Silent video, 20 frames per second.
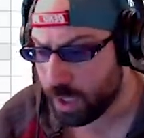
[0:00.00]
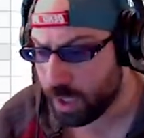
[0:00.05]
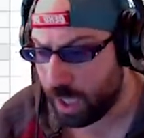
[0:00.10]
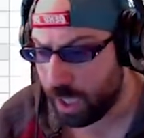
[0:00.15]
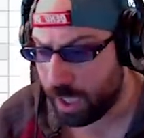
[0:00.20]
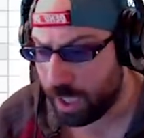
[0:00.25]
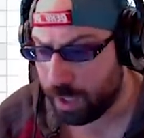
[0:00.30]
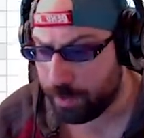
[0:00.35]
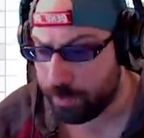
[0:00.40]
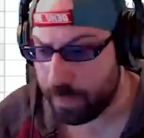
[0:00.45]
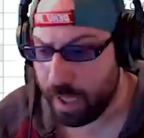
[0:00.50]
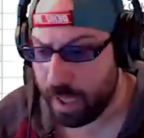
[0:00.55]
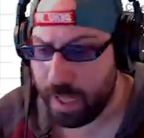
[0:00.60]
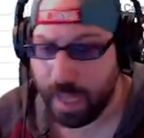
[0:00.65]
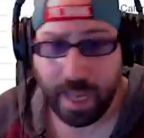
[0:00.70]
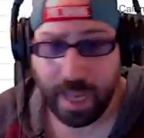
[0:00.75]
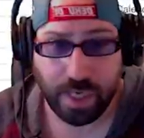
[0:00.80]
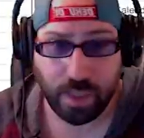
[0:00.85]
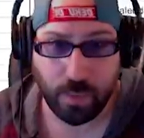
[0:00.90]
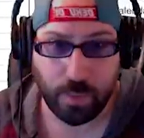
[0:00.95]
um,
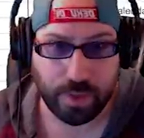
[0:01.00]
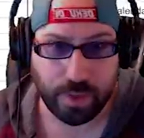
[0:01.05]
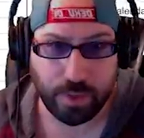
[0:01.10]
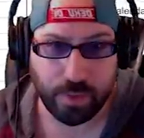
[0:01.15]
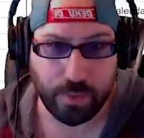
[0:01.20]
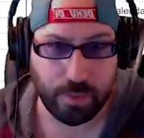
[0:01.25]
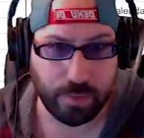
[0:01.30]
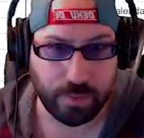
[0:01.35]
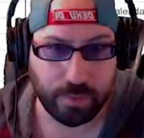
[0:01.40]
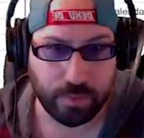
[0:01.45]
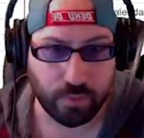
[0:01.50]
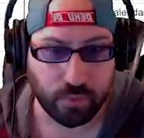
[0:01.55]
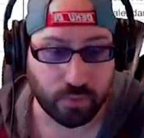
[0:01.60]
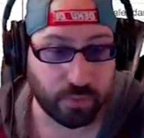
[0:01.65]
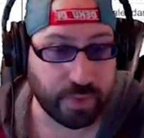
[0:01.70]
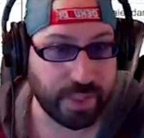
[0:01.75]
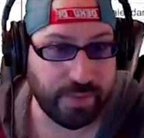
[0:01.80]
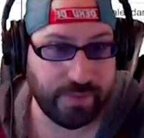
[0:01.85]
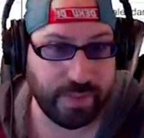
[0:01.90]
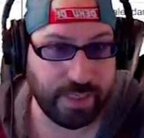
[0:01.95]
anyone who
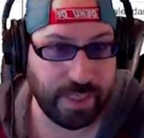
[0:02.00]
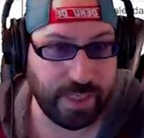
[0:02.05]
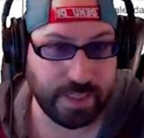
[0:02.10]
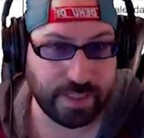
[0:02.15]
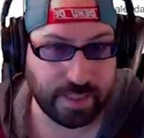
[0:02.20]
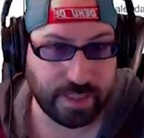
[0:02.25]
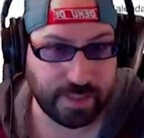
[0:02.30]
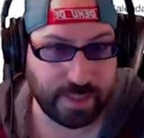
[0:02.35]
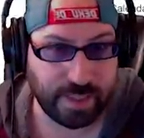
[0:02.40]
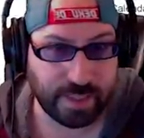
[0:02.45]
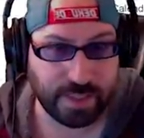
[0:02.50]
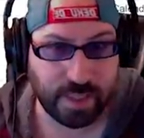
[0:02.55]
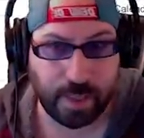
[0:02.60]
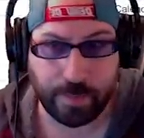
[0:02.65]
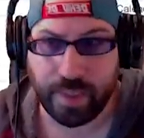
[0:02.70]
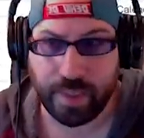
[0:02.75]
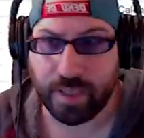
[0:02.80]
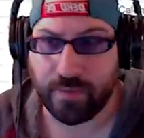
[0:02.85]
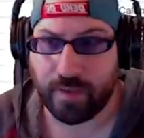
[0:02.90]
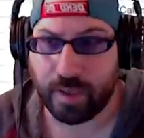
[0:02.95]
really needs to stick
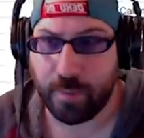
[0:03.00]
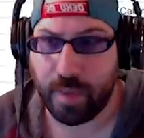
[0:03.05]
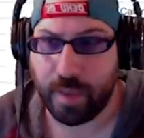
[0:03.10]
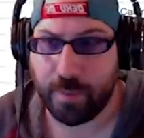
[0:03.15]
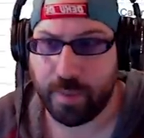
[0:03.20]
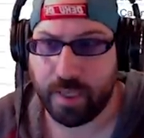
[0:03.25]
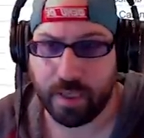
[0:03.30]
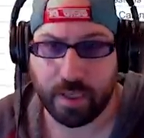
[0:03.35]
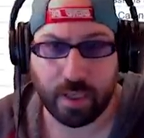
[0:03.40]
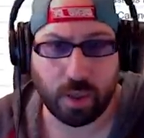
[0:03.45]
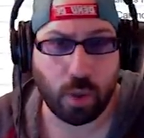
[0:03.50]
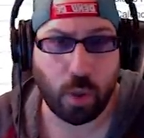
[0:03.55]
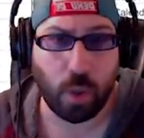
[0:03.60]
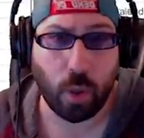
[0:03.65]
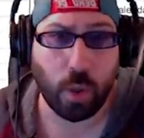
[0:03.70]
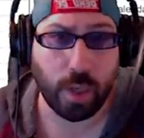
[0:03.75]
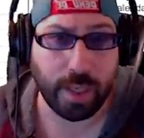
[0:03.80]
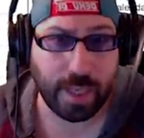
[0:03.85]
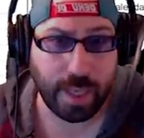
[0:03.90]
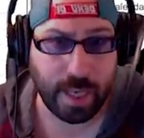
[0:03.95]
something like maybe an
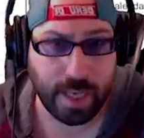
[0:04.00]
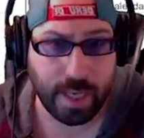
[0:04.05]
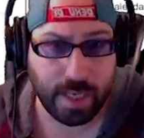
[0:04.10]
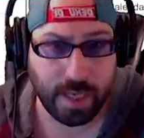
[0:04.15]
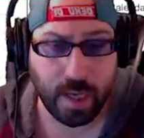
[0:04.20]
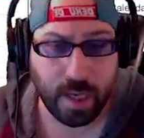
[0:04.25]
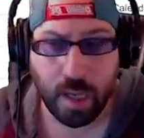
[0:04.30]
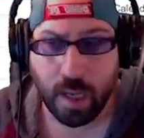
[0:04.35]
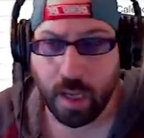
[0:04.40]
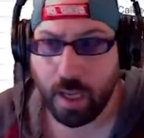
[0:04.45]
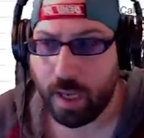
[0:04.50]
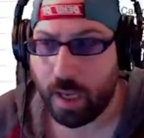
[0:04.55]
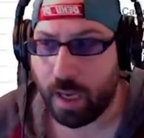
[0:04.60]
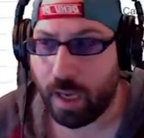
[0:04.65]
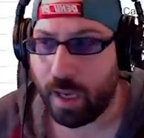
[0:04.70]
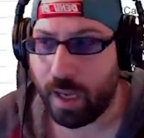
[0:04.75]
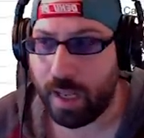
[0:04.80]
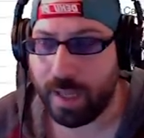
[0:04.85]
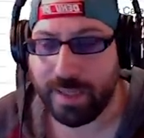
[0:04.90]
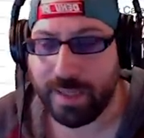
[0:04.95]
okoye
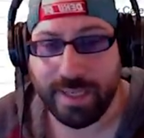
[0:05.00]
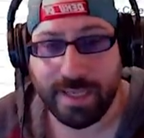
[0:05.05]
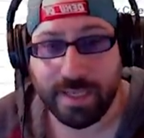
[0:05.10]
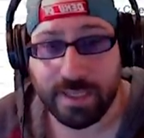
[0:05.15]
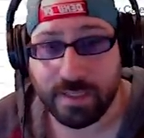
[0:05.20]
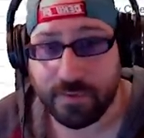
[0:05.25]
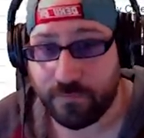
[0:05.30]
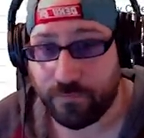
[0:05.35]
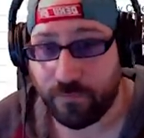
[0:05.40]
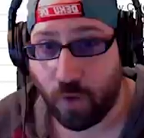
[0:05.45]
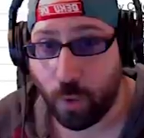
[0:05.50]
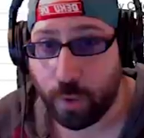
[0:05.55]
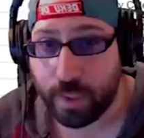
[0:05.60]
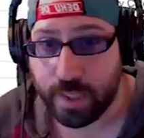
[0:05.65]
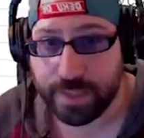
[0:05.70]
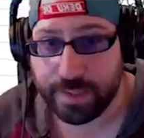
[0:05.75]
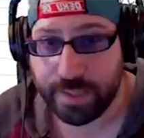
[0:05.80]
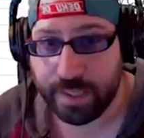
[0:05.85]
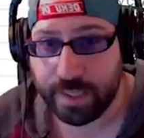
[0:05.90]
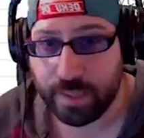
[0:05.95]
uh, these
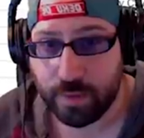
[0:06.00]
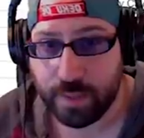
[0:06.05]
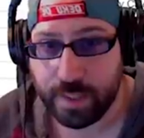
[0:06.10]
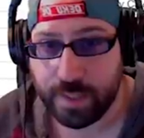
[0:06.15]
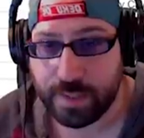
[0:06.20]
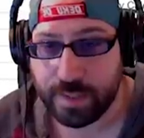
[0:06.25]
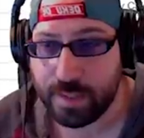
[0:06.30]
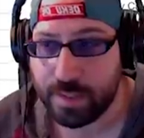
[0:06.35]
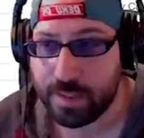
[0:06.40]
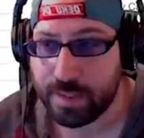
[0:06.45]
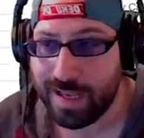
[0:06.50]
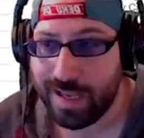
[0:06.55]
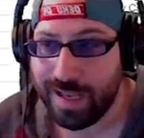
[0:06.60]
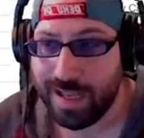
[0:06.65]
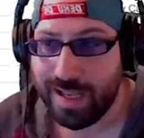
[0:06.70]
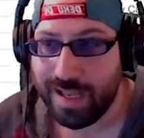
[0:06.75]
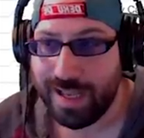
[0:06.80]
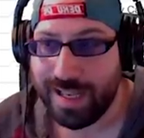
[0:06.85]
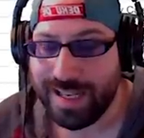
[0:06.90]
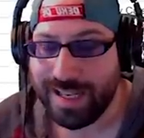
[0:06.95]
focus increases
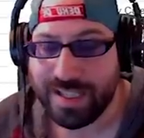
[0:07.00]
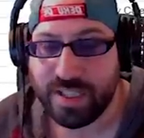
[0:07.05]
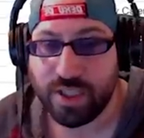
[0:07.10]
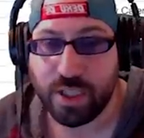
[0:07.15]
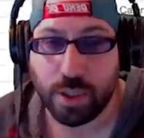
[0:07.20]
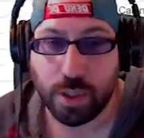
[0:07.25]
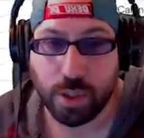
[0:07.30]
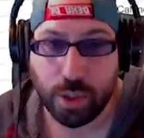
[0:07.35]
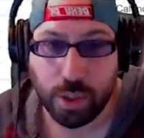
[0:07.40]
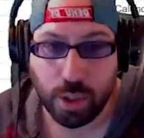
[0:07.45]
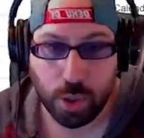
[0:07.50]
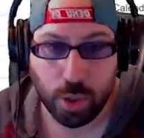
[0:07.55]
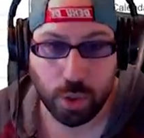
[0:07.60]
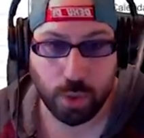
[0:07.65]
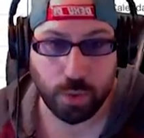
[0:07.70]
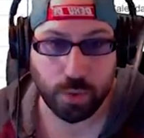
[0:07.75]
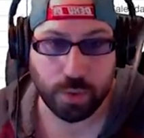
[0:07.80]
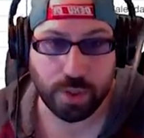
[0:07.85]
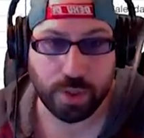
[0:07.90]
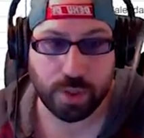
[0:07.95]
is
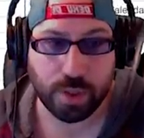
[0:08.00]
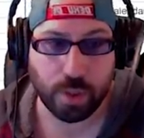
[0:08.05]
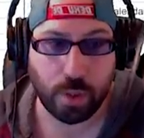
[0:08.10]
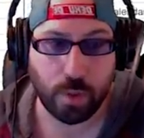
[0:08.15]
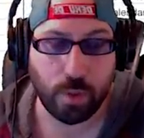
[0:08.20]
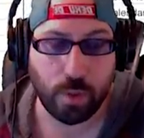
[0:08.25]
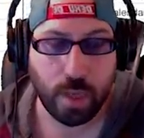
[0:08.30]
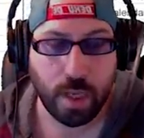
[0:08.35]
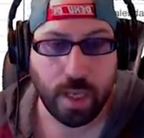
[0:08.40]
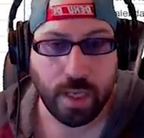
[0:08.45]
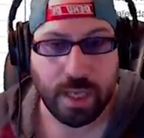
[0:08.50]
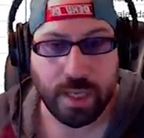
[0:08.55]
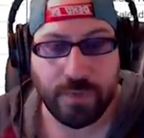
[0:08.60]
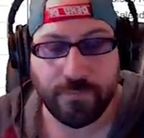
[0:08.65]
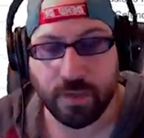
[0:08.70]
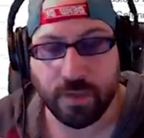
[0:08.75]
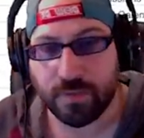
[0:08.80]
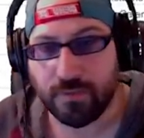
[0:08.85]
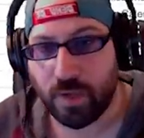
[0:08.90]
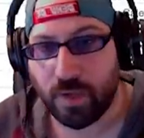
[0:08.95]
huge so
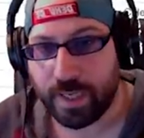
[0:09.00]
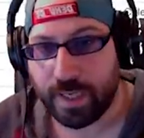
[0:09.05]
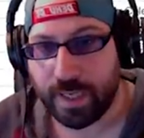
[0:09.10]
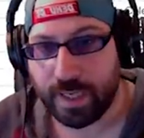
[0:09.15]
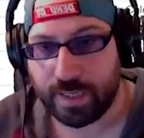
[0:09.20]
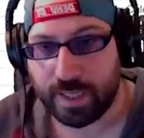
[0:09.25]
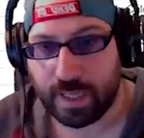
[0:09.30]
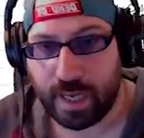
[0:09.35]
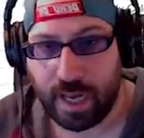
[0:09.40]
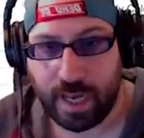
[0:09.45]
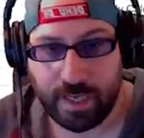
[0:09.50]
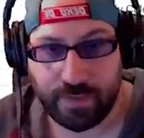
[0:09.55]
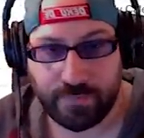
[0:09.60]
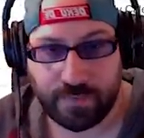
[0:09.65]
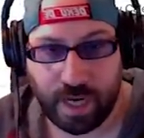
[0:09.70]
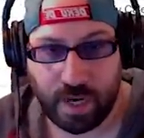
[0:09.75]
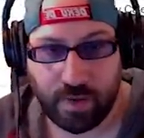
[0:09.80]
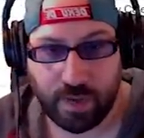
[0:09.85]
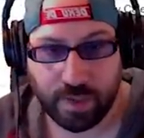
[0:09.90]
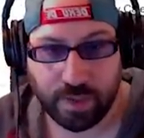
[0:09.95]
if you're looking at the kind of
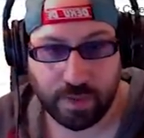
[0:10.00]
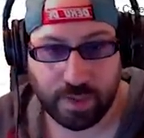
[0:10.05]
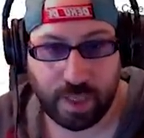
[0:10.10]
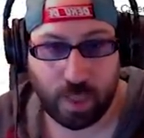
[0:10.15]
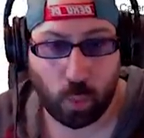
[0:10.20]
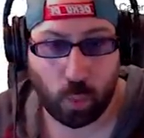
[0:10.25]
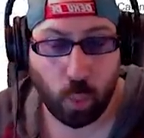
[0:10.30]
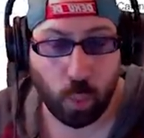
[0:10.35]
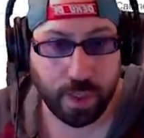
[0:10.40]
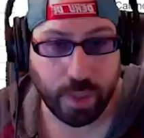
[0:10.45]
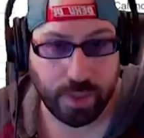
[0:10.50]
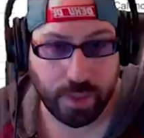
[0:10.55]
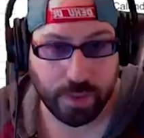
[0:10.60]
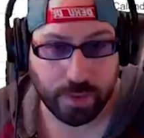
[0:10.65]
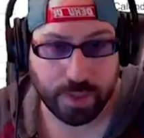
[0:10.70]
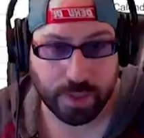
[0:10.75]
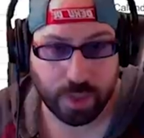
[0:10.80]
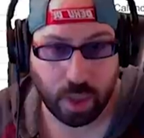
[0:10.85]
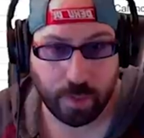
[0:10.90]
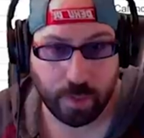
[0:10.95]
character that would
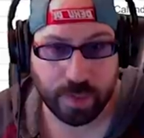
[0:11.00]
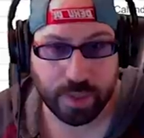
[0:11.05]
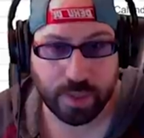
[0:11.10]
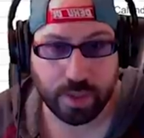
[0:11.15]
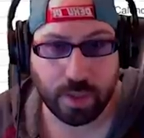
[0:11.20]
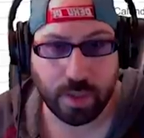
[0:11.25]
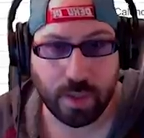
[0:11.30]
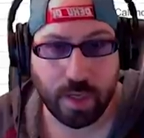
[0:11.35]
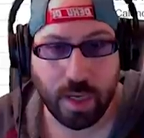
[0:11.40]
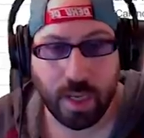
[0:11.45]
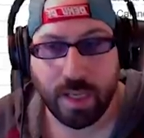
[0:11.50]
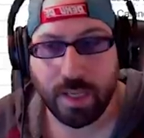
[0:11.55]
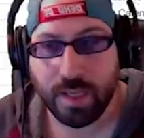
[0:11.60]
use skirmisher